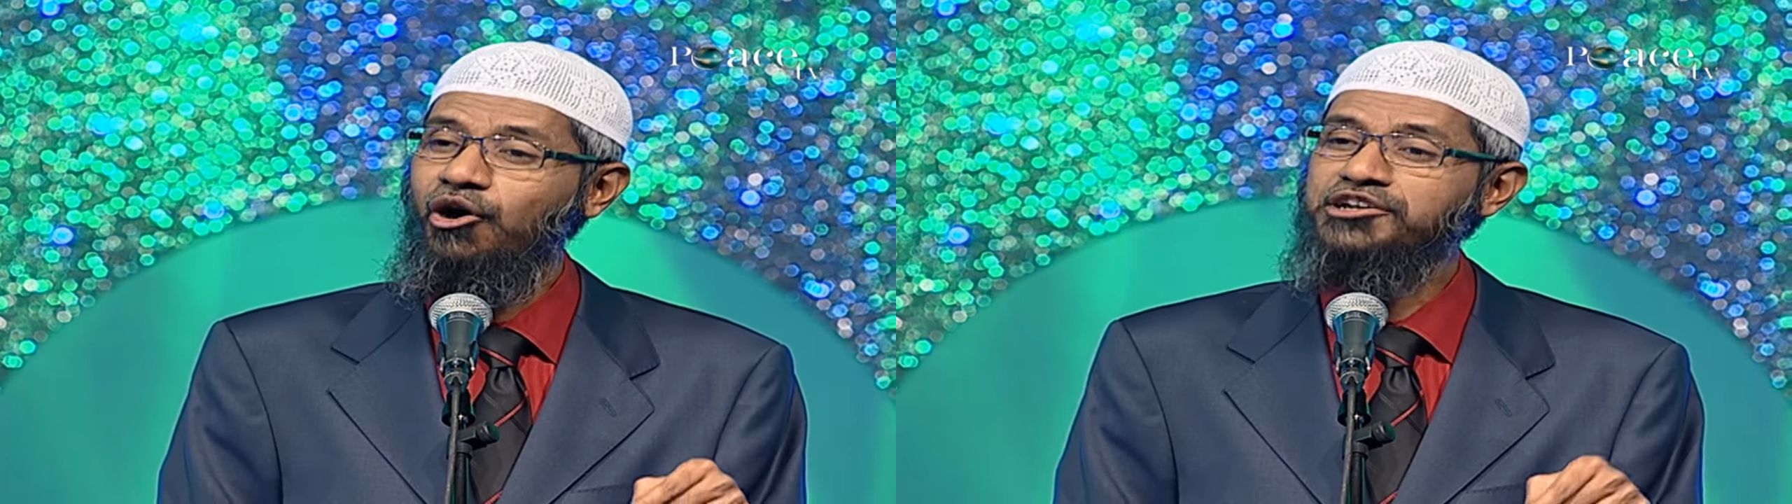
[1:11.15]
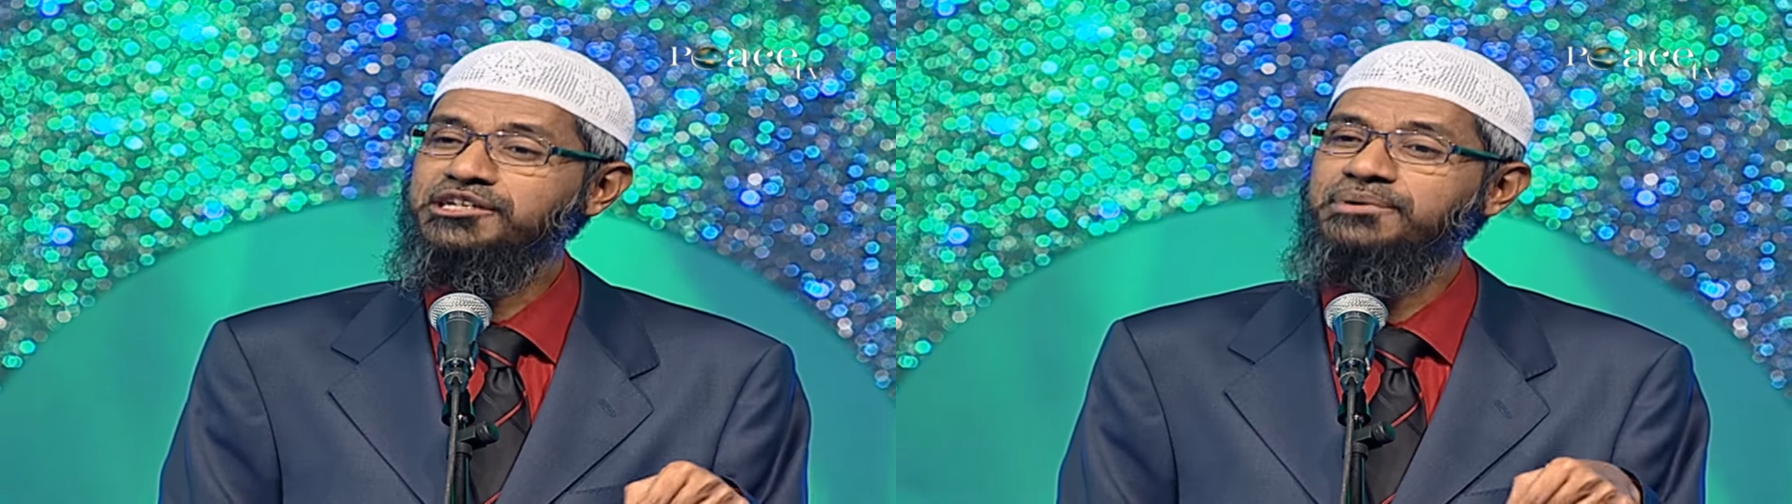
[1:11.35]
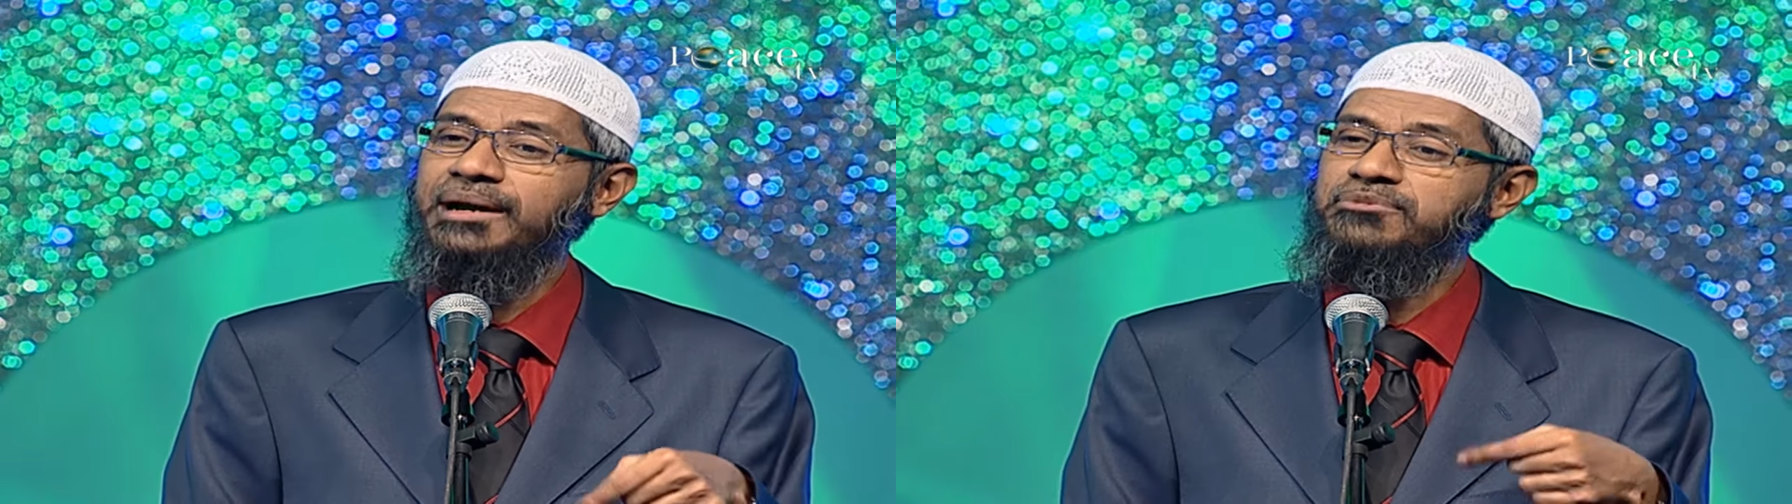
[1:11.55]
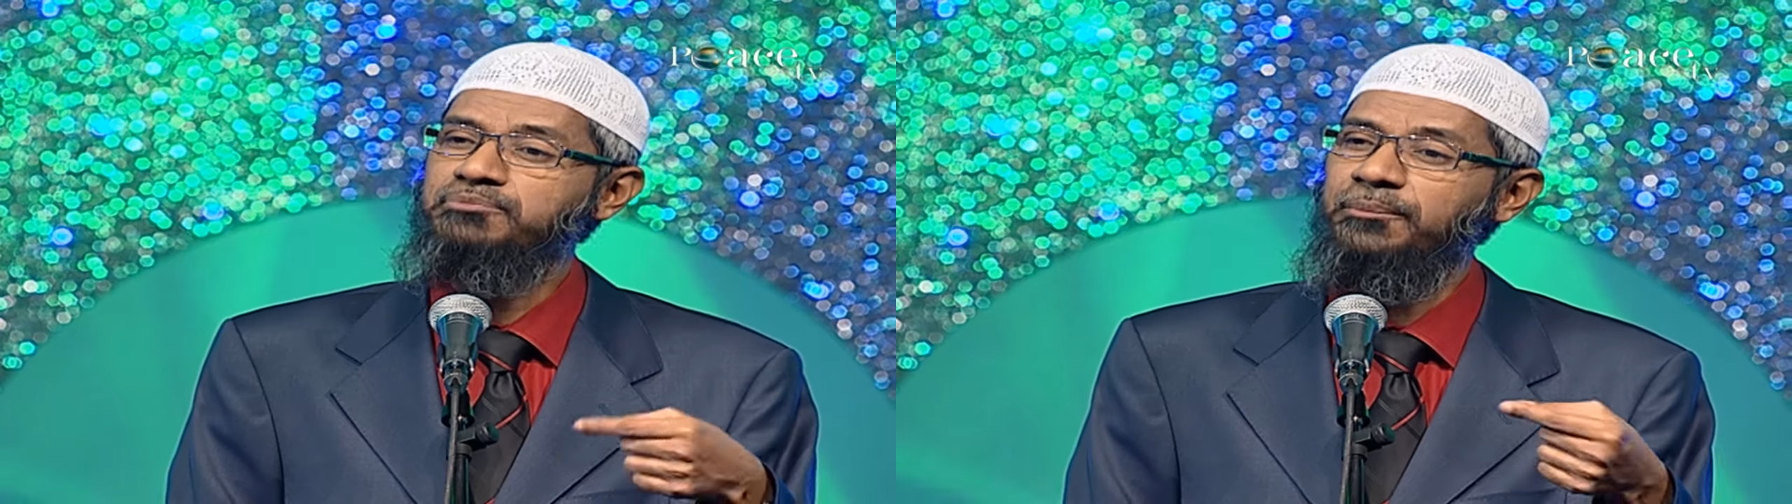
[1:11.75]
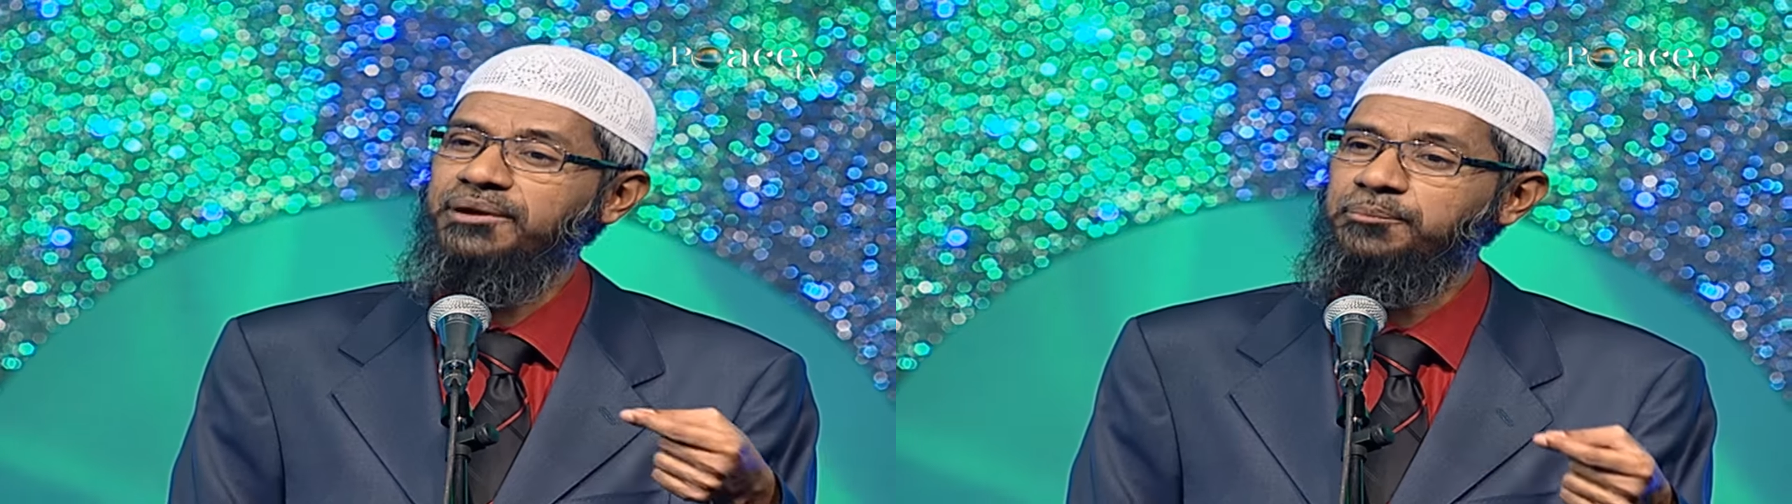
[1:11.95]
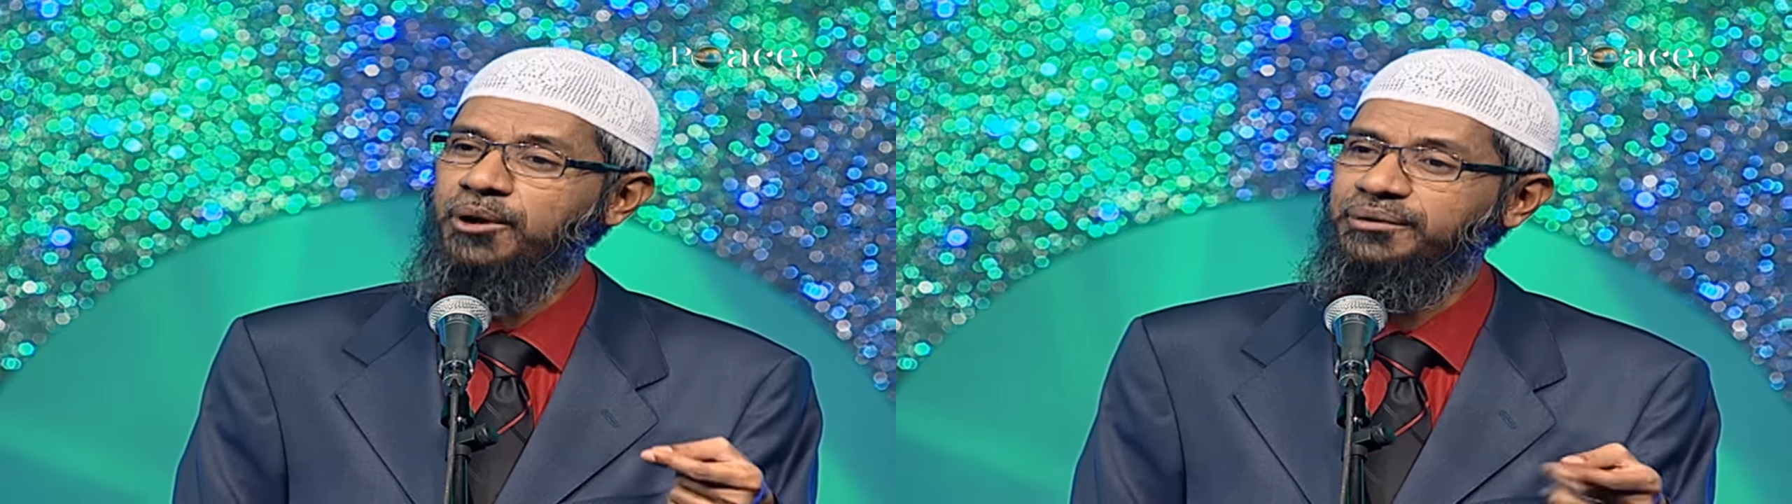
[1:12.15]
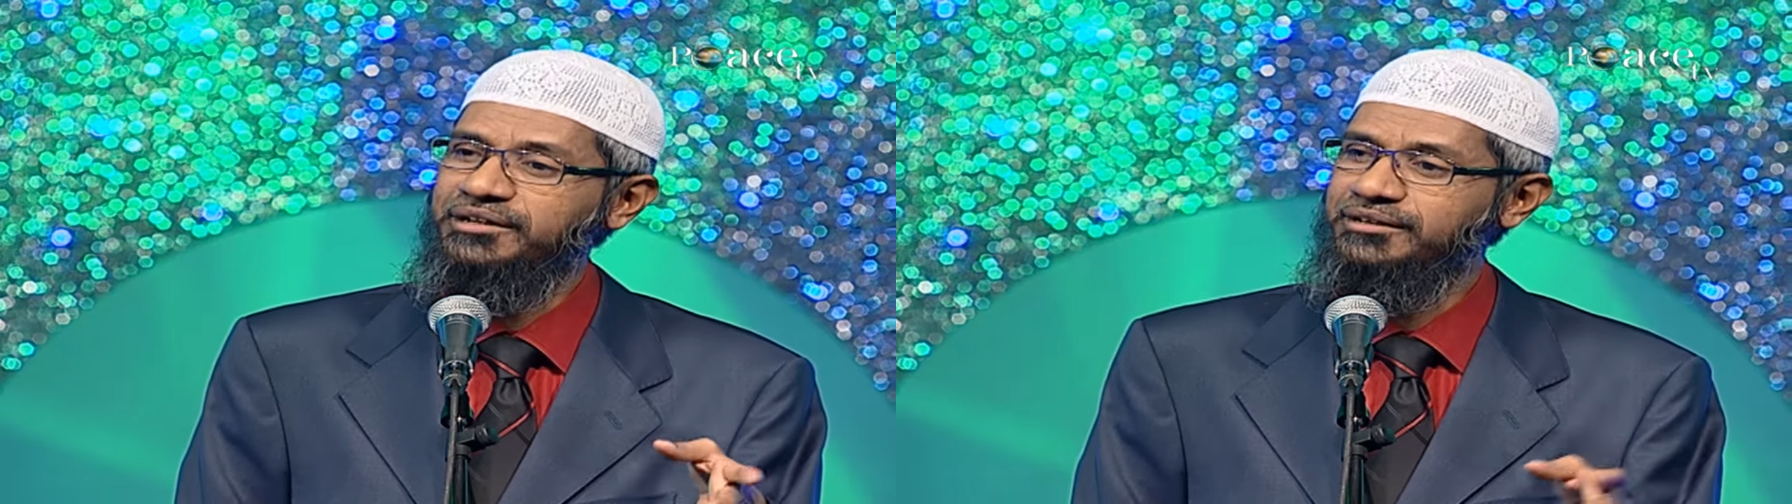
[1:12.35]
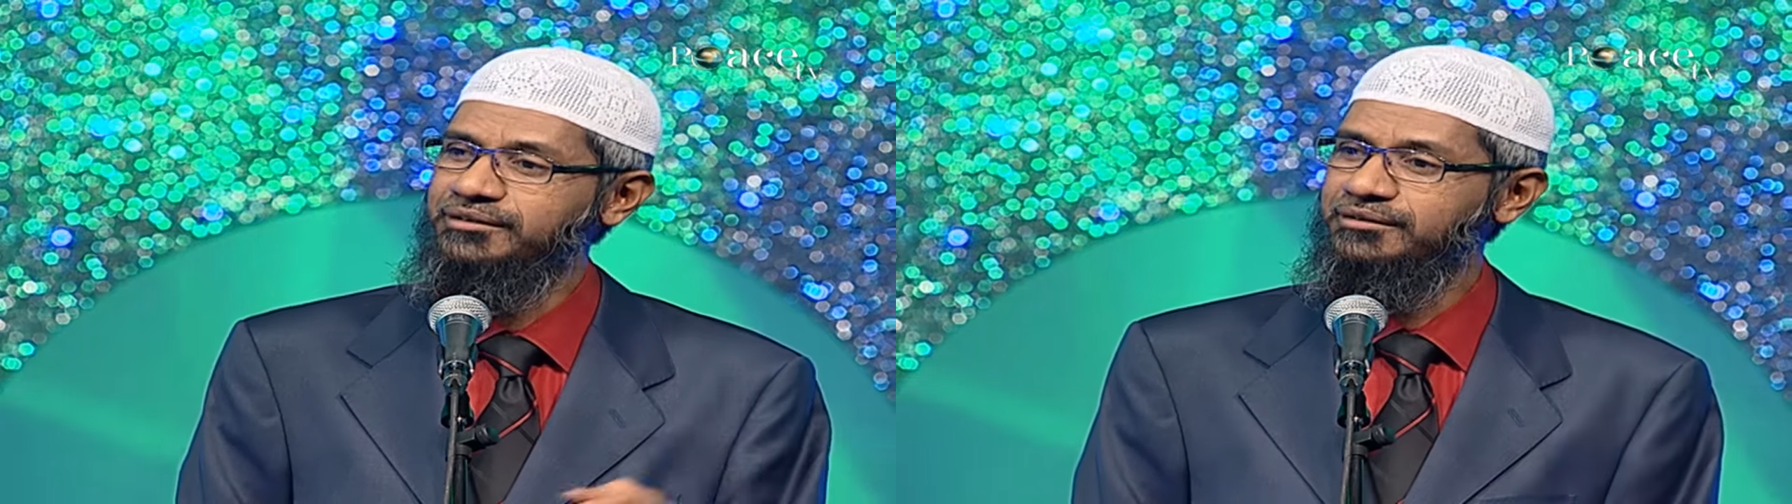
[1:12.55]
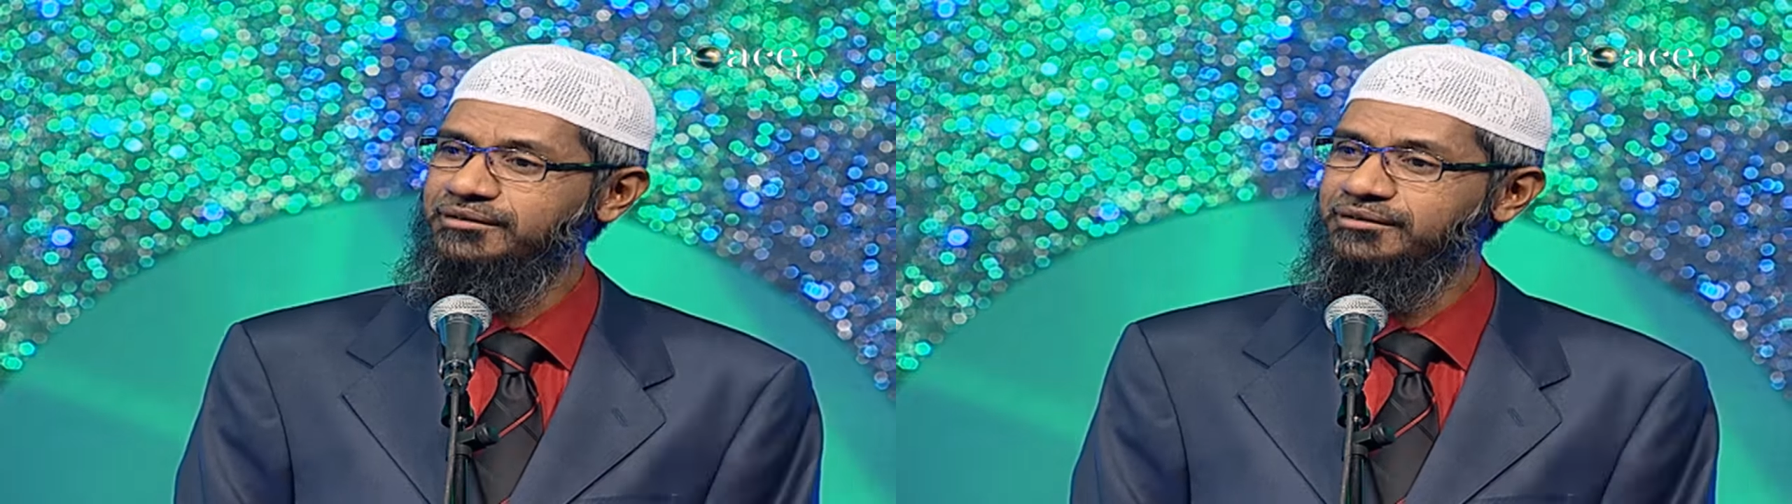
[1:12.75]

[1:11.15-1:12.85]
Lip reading: or she becomes public property.